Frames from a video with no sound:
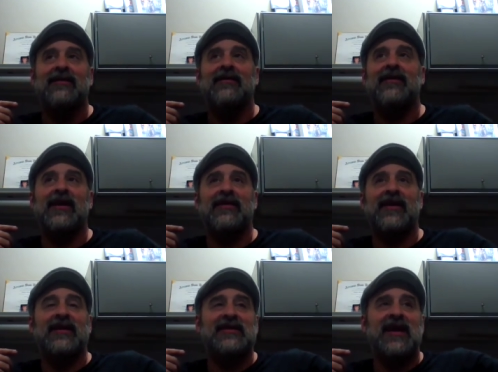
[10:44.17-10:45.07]

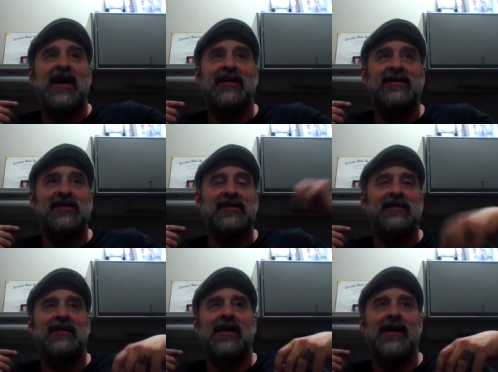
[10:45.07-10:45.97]
They
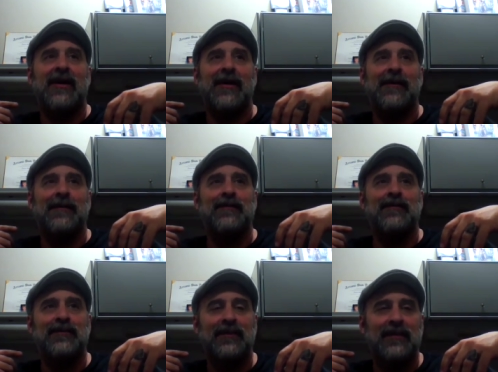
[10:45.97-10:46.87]
attached
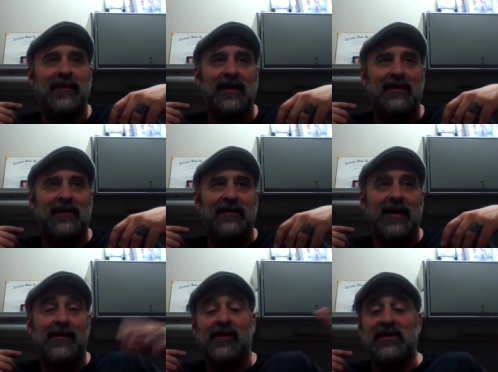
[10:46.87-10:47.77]

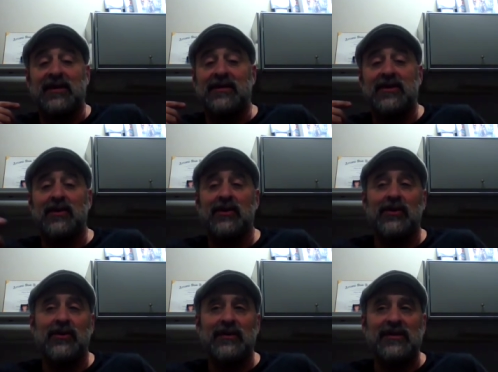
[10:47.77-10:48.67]
that person to
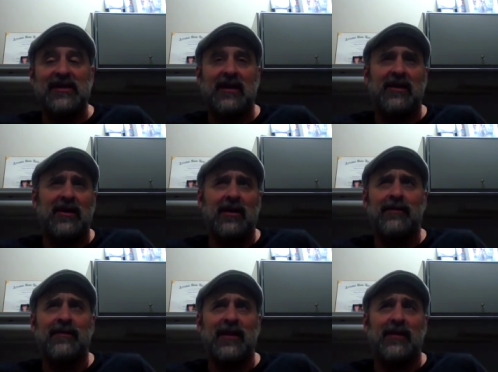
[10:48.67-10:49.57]
you and set it
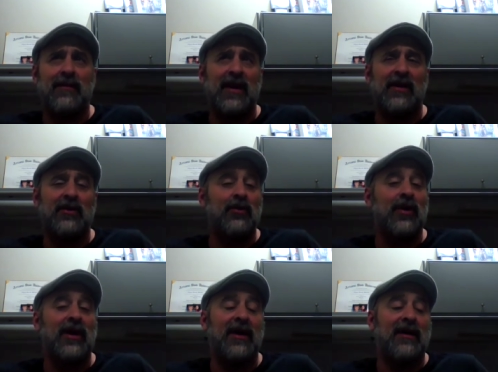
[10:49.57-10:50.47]
up in a medical
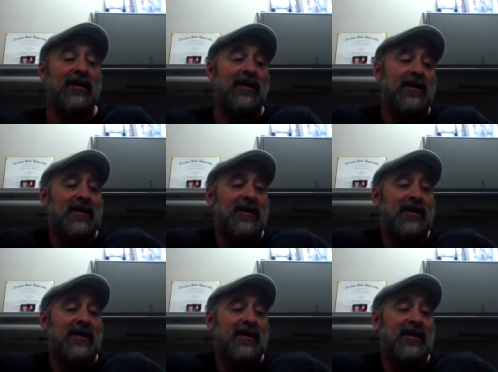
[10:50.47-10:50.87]
way.